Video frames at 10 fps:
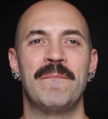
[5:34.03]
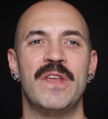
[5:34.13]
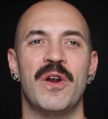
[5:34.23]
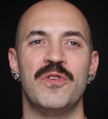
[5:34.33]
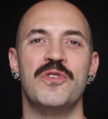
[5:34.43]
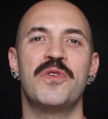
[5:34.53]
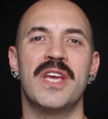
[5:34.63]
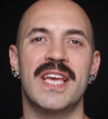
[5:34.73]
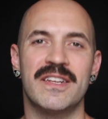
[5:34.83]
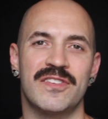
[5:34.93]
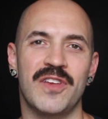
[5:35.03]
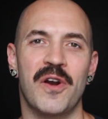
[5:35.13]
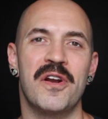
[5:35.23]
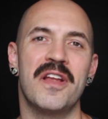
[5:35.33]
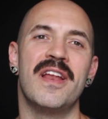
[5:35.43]
You know, you can get
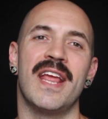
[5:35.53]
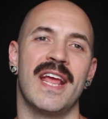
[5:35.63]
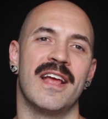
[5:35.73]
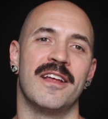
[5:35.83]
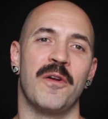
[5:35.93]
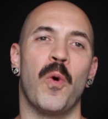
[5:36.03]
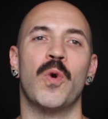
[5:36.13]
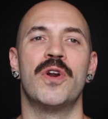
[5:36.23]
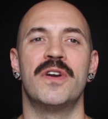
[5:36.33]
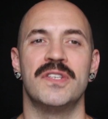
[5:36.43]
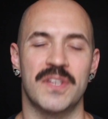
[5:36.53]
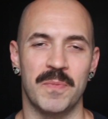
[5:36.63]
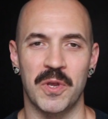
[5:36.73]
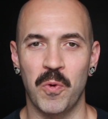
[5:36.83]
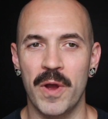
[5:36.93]
started in ordering
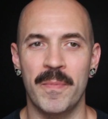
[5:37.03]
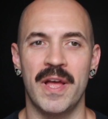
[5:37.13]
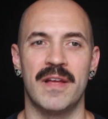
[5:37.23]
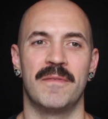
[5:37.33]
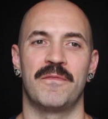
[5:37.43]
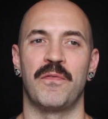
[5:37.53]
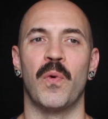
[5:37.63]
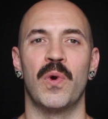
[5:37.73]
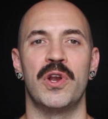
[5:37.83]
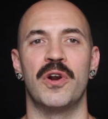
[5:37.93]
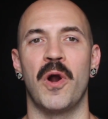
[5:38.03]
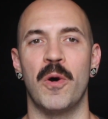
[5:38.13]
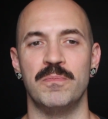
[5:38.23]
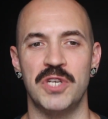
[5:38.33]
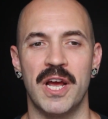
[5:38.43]
some equipment for your
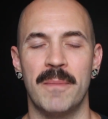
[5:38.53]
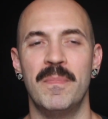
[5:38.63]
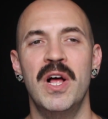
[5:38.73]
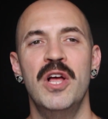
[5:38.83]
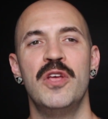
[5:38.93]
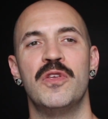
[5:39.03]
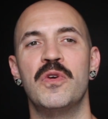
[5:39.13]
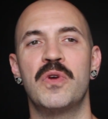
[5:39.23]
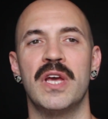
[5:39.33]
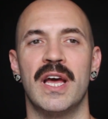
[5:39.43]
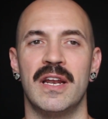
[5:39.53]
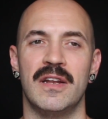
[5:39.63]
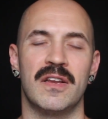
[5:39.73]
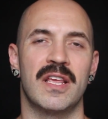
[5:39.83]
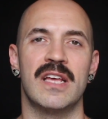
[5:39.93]
home gym. You
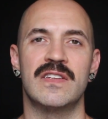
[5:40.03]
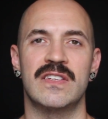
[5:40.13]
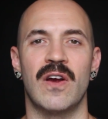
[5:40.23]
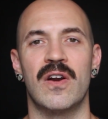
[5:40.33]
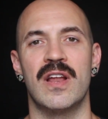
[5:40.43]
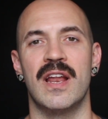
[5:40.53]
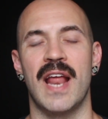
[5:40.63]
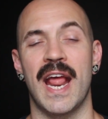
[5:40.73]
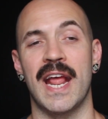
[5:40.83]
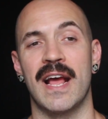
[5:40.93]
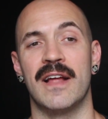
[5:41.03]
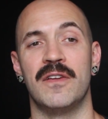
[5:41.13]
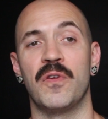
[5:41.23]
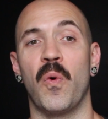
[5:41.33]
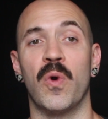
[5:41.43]
can get started
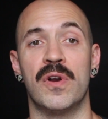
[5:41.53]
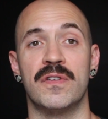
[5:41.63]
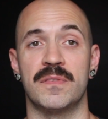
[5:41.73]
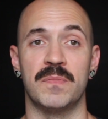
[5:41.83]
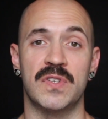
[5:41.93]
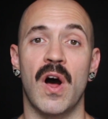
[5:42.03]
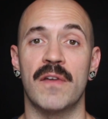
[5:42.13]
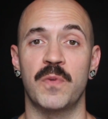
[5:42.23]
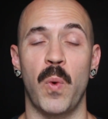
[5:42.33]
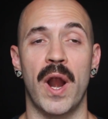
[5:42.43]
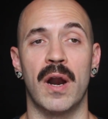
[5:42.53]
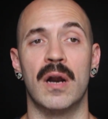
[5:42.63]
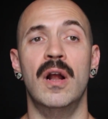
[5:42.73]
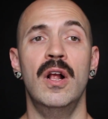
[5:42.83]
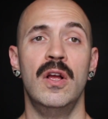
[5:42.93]
and order some
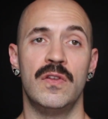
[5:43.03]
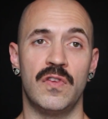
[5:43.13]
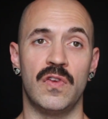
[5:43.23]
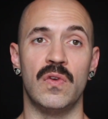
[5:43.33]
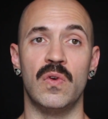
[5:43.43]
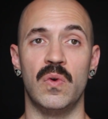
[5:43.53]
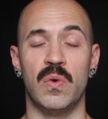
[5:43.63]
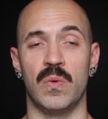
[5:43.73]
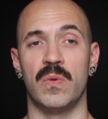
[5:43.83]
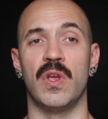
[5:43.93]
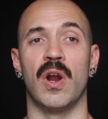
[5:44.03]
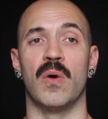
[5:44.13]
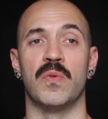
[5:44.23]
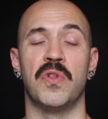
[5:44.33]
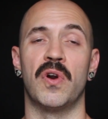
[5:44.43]
software to, you
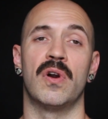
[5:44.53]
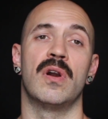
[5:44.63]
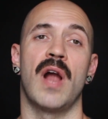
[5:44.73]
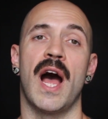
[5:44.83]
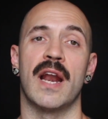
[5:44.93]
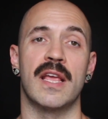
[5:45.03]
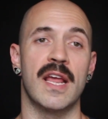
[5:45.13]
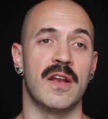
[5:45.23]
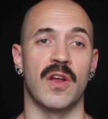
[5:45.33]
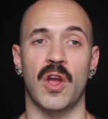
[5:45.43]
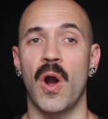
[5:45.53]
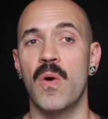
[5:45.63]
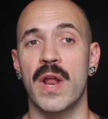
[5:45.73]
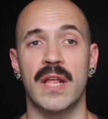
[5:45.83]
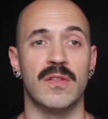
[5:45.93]
know, learn how to get into
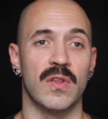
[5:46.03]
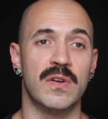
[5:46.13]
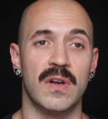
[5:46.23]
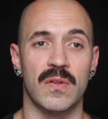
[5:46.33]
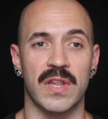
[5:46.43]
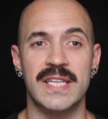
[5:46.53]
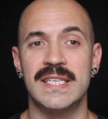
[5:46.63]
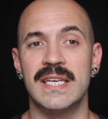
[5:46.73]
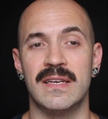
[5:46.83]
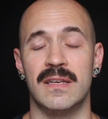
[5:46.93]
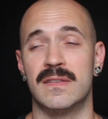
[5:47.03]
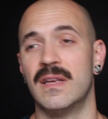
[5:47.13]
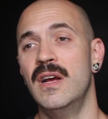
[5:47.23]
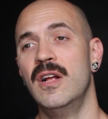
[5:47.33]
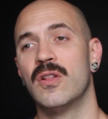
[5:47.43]
coding. Lindsay
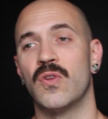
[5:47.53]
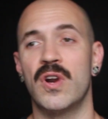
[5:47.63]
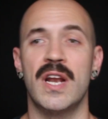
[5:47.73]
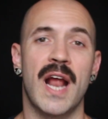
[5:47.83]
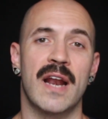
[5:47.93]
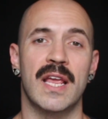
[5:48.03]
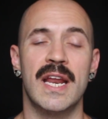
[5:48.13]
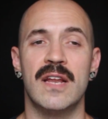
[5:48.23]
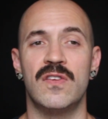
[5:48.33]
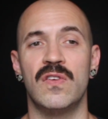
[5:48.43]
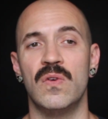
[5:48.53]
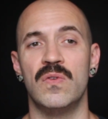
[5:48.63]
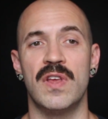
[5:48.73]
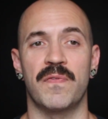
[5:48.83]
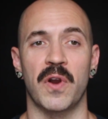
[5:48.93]
is learning how to get
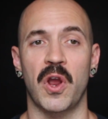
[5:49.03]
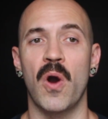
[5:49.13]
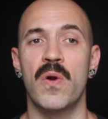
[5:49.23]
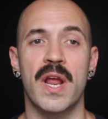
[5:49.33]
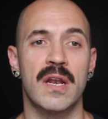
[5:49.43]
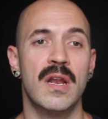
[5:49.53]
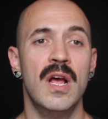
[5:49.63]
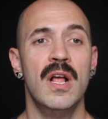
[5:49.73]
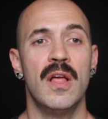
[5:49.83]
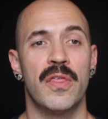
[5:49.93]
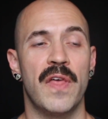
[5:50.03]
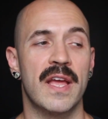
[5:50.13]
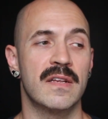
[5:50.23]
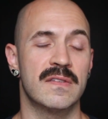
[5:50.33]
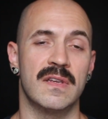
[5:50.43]
into different coding
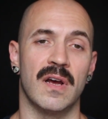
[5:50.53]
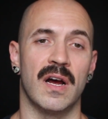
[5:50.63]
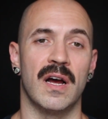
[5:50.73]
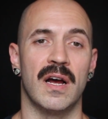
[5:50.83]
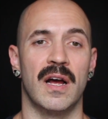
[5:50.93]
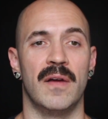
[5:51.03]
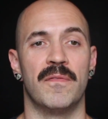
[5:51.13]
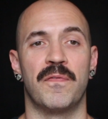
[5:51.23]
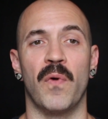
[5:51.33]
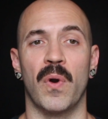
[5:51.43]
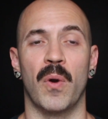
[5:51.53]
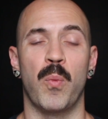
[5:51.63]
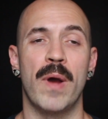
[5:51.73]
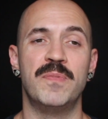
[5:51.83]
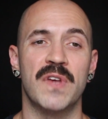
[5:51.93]
things for
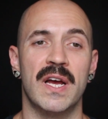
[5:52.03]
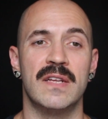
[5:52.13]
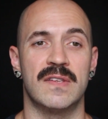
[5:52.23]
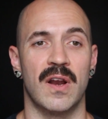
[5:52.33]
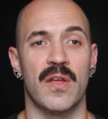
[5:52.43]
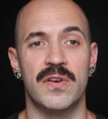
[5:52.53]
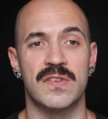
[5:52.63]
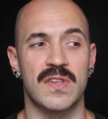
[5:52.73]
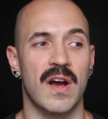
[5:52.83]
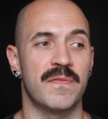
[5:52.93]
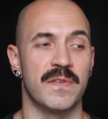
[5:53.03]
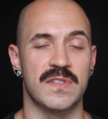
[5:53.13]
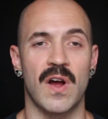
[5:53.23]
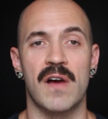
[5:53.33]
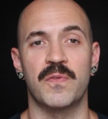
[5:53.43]
websites and other stuff
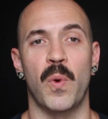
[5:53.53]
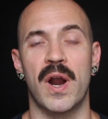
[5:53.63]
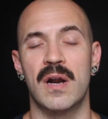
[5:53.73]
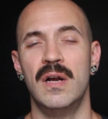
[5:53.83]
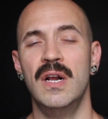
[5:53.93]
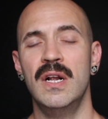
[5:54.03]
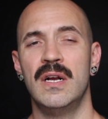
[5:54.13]
and software.